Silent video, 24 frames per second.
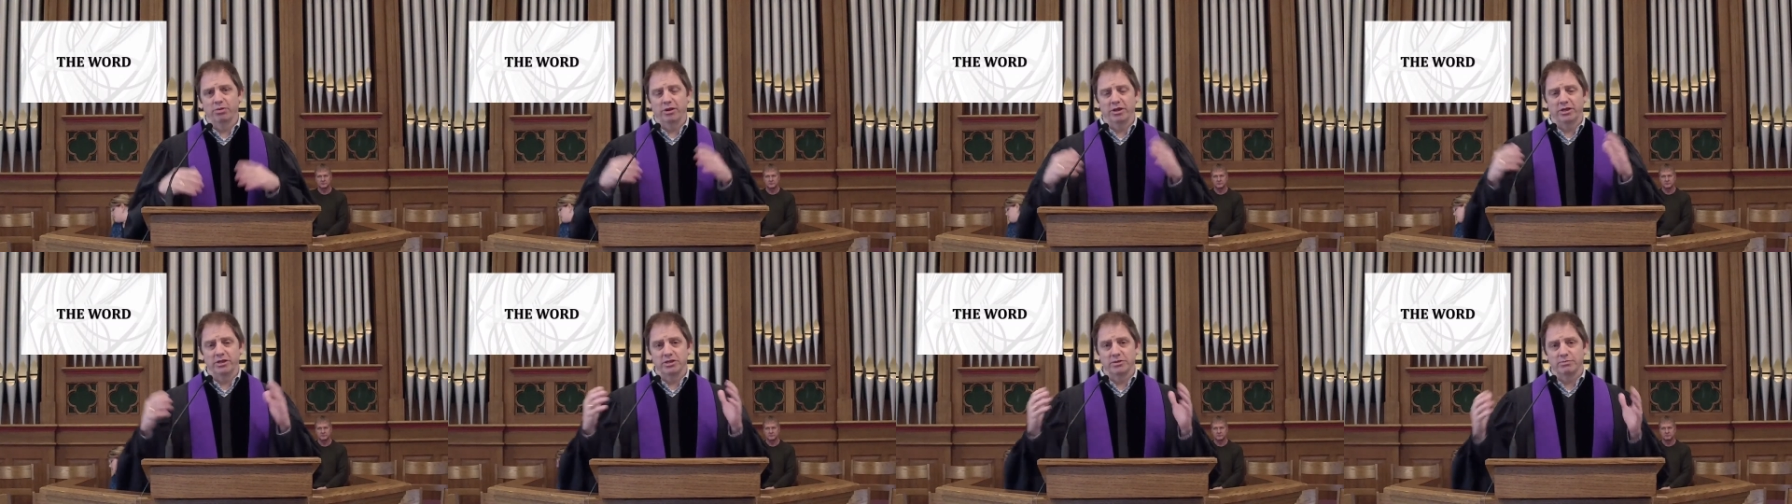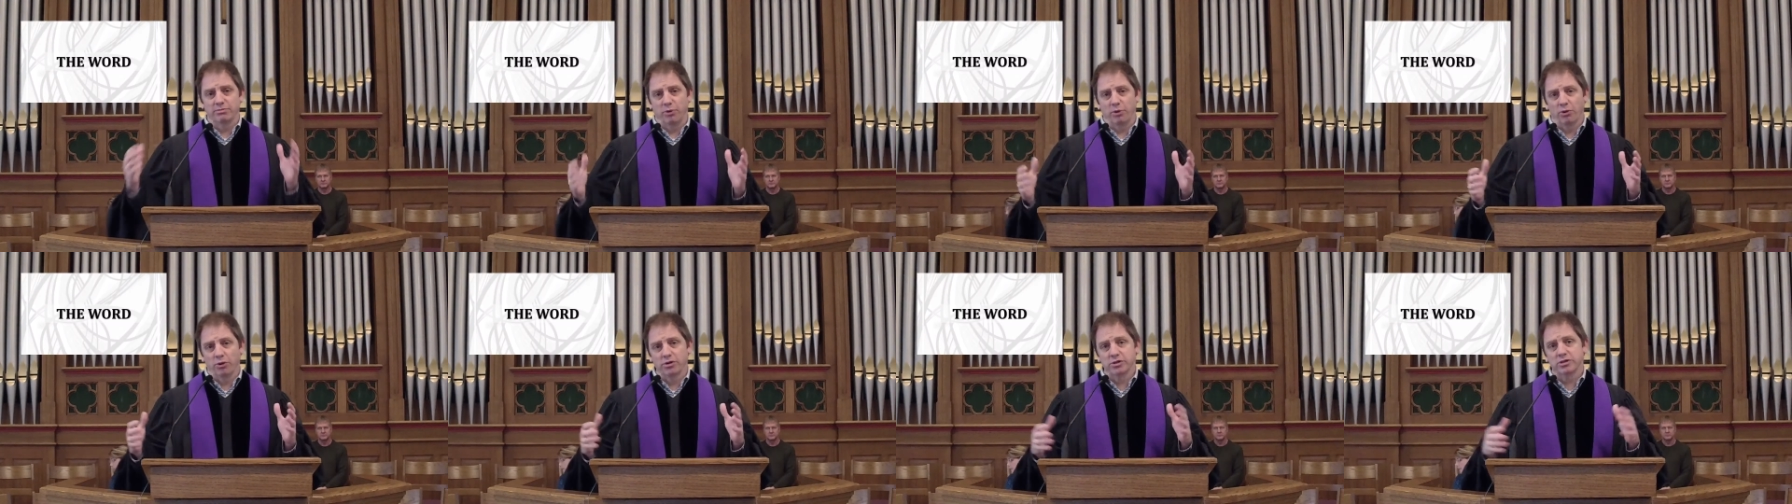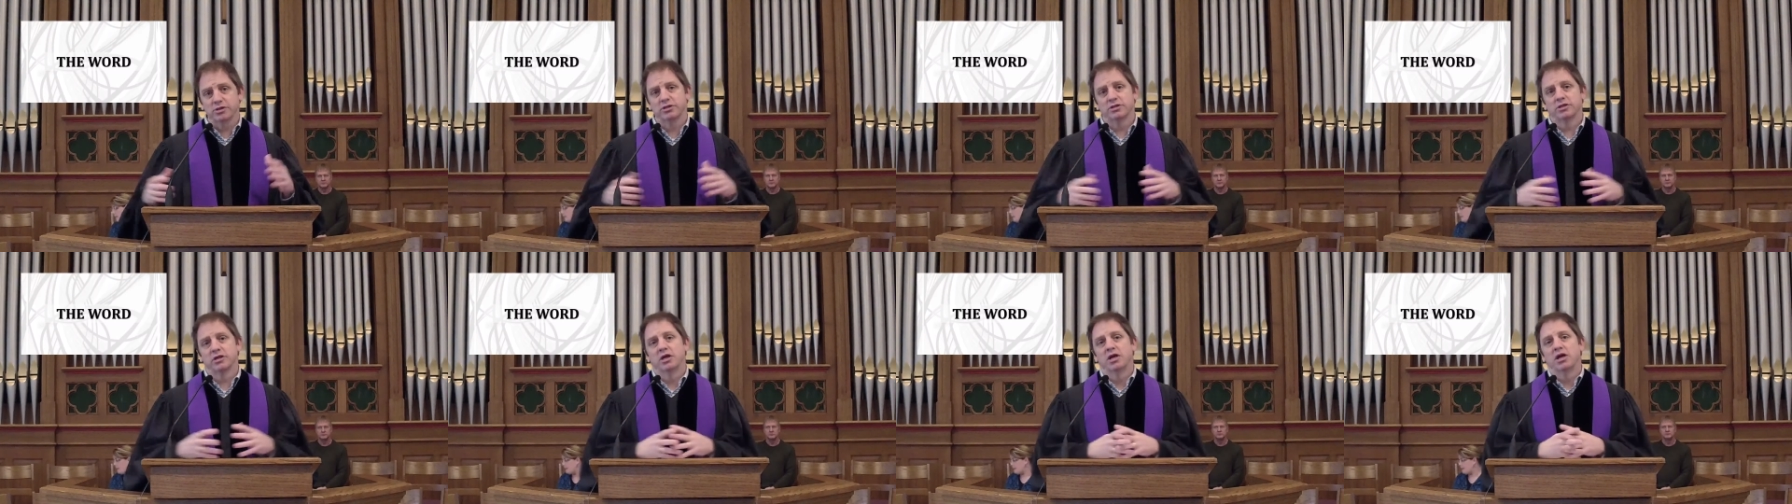play
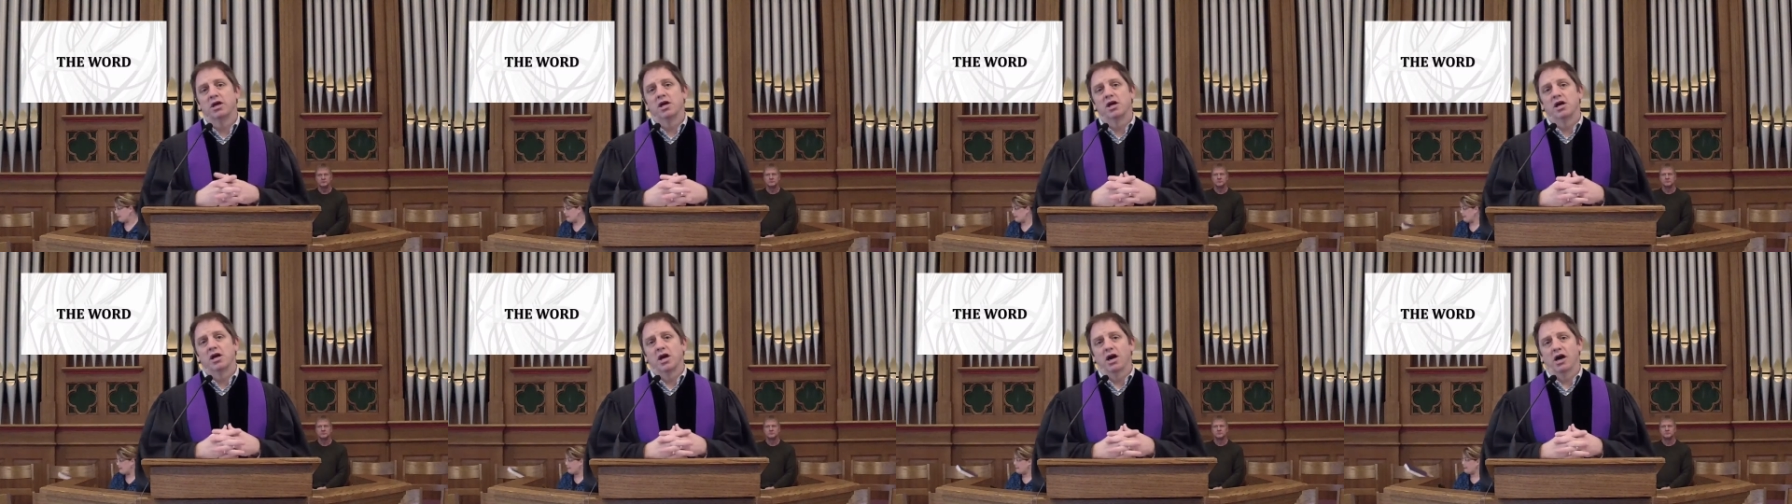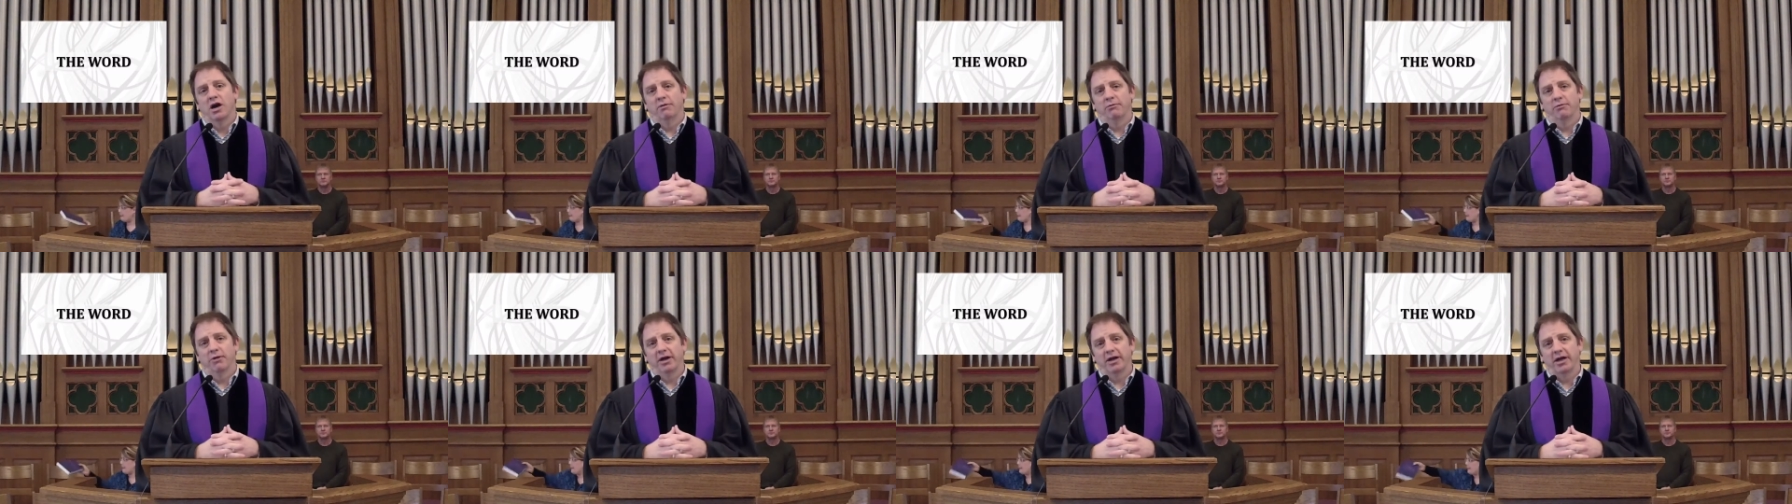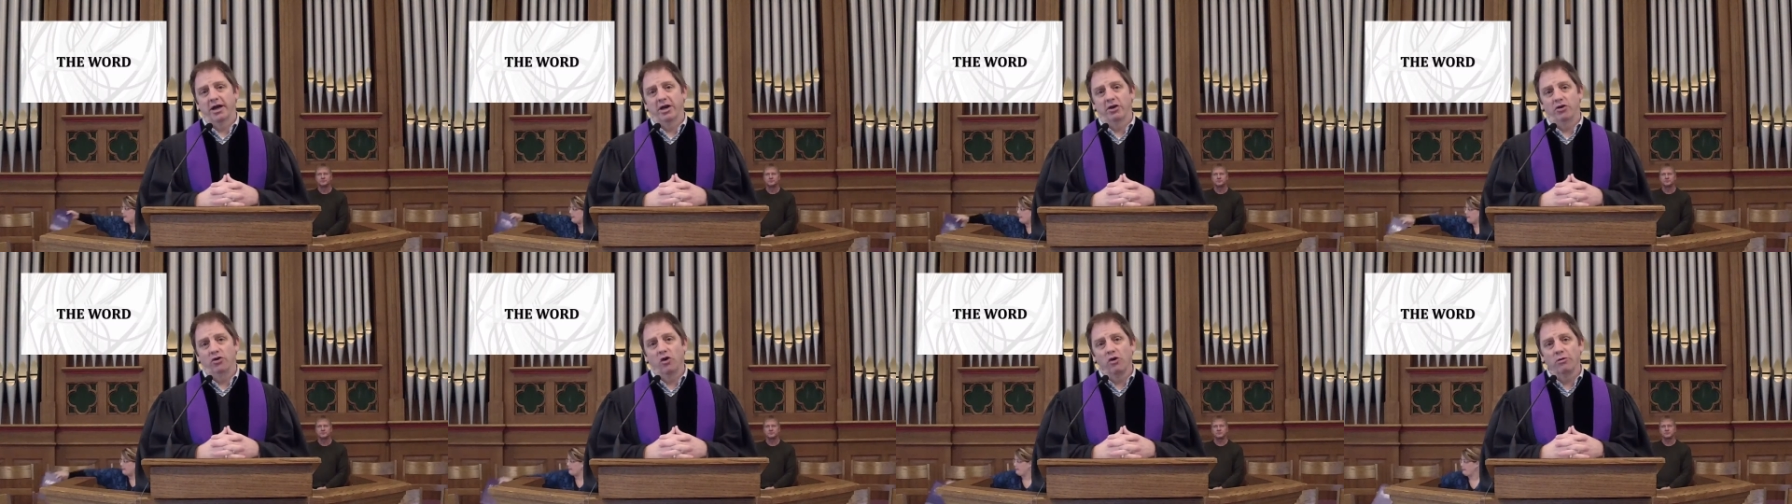sports um, like
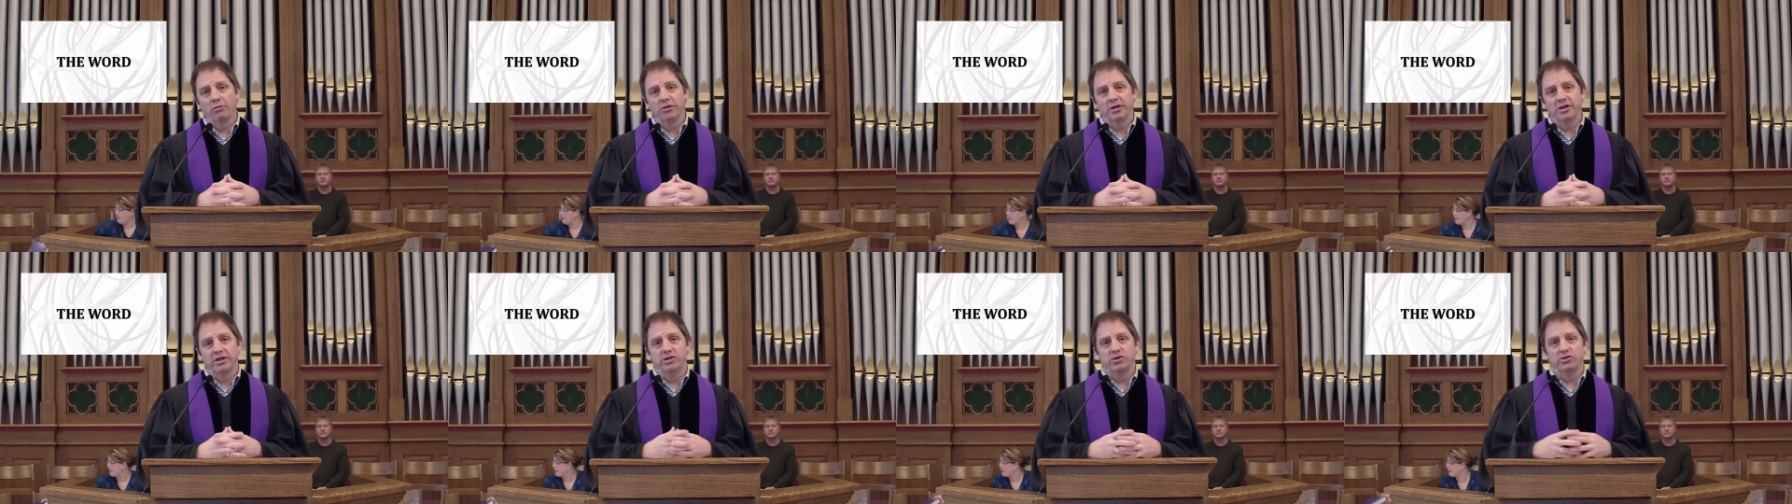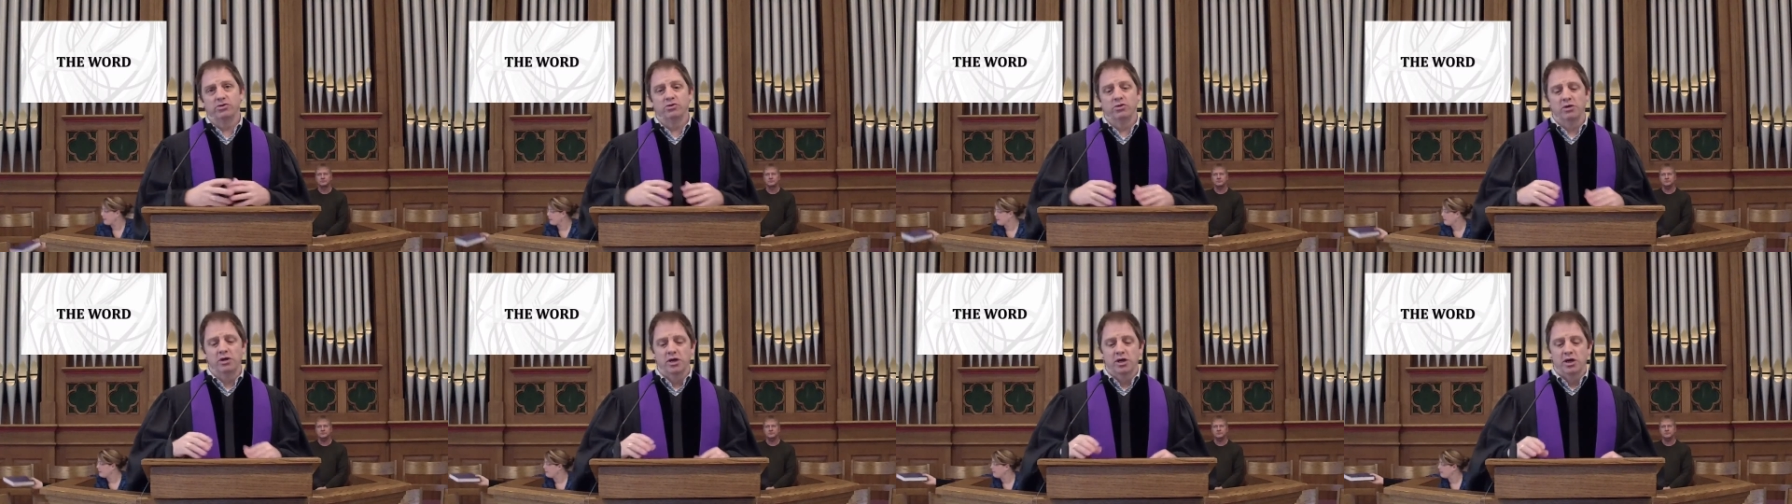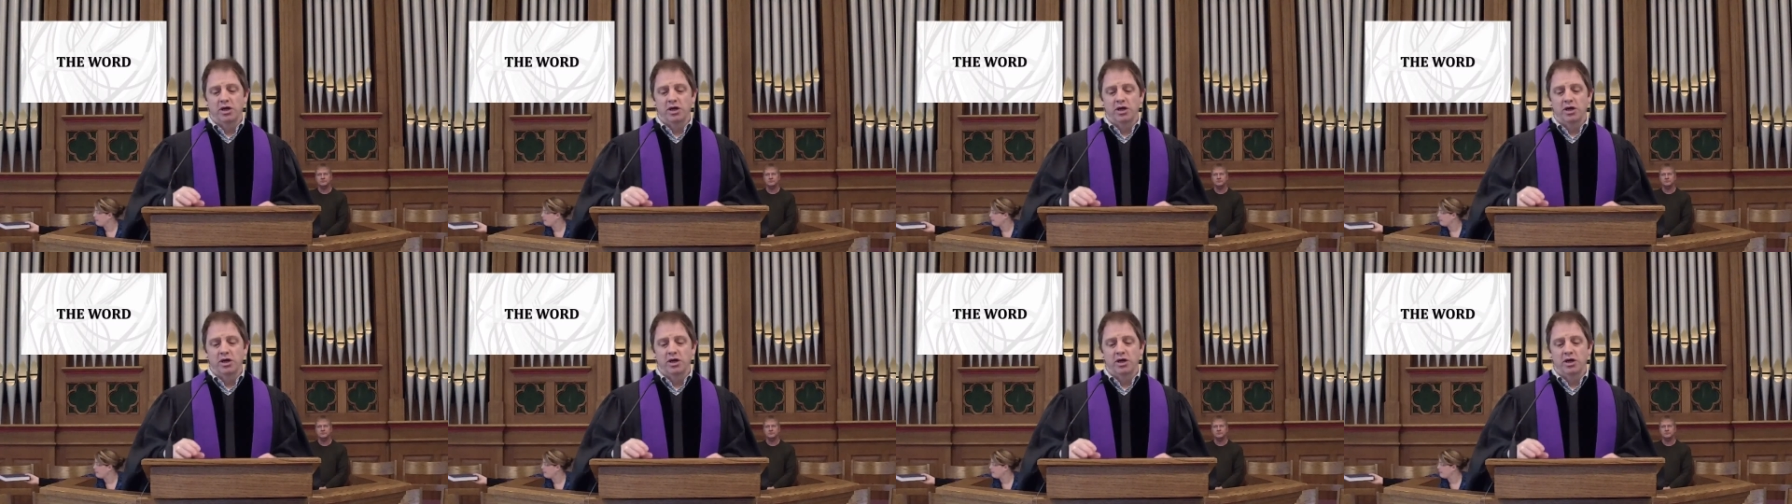I normally do.